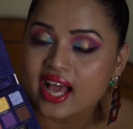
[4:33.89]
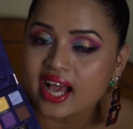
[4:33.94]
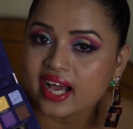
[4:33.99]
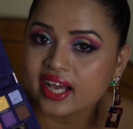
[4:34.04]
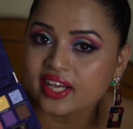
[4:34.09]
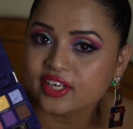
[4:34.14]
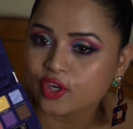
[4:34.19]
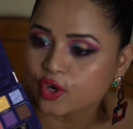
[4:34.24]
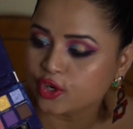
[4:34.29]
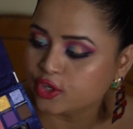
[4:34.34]

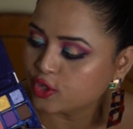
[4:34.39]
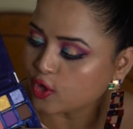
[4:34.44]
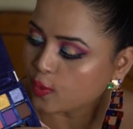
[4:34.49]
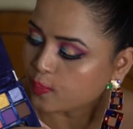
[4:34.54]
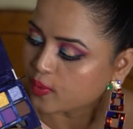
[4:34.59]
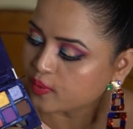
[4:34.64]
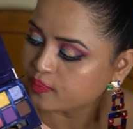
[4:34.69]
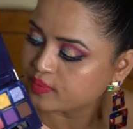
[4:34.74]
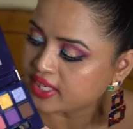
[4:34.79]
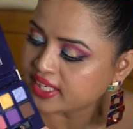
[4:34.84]
and on
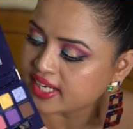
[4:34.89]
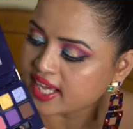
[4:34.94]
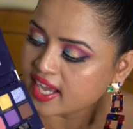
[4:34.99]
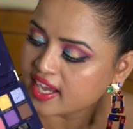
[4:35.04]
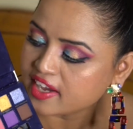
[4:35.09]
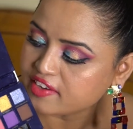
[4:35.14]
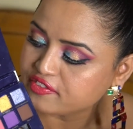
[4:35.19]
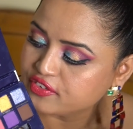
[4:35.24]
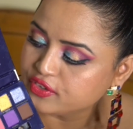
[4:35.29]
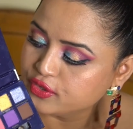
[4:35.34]
top of that I
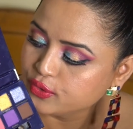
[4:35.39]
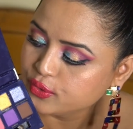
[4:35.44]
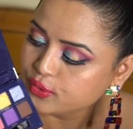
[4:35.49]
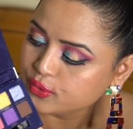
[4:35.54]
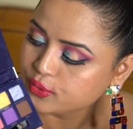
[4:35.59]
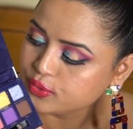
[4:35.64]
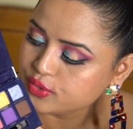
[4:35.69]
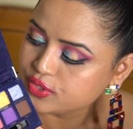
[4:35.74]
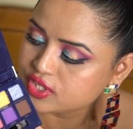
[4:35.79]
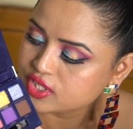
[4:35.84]
have
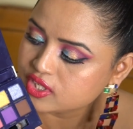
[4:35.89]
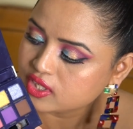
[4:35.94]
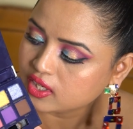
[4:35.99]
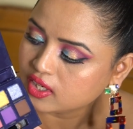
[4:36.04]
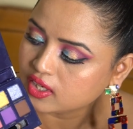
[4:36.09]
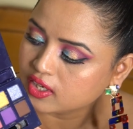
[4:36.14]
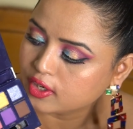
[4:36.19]
used